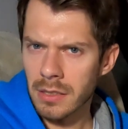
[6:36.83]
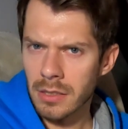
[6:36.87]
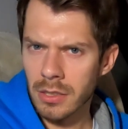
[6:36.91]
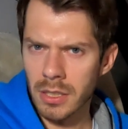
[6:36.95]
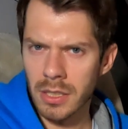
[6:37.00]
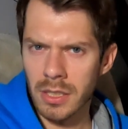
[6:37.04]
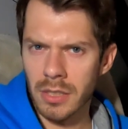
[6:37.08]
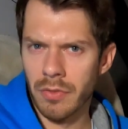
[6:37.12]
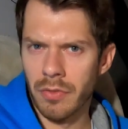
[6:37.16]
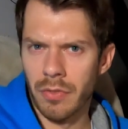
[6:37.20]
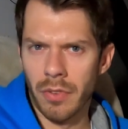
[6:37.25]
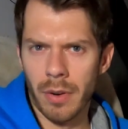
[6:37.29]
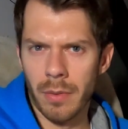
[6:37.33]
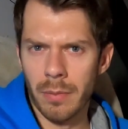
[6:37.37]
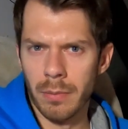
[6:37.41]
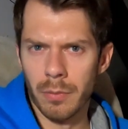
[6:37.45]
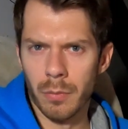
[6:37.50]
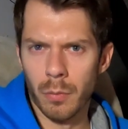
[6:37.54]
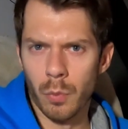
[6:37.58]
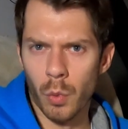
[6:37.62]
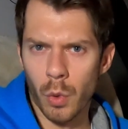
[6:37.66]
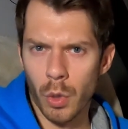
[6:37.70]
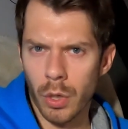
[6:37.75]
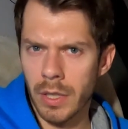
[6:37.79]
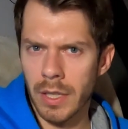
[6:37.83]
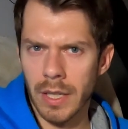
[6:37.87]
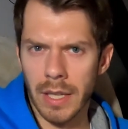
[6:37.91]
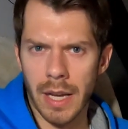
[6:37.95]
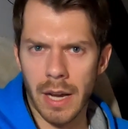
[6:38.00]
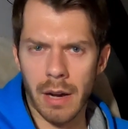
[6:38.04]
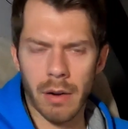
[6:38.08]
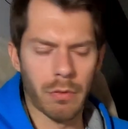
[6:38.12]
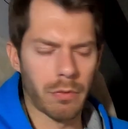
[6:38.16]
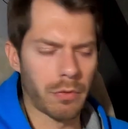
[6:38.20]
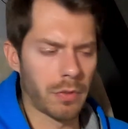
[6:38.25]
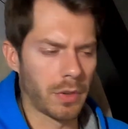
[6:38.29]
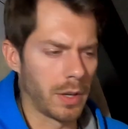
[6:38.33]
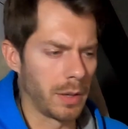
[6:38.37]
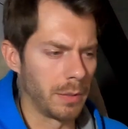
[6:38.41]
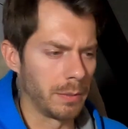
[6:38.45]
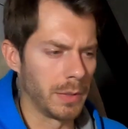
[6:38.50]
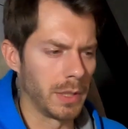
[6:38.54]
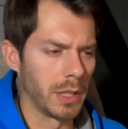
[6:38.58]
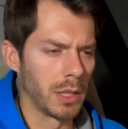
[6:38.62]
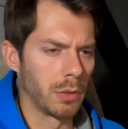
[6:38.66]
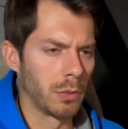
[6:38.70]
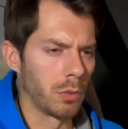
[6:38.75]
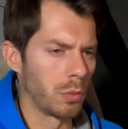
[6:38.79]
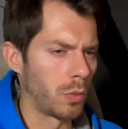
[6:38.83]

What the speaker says: just from working out, from, you know,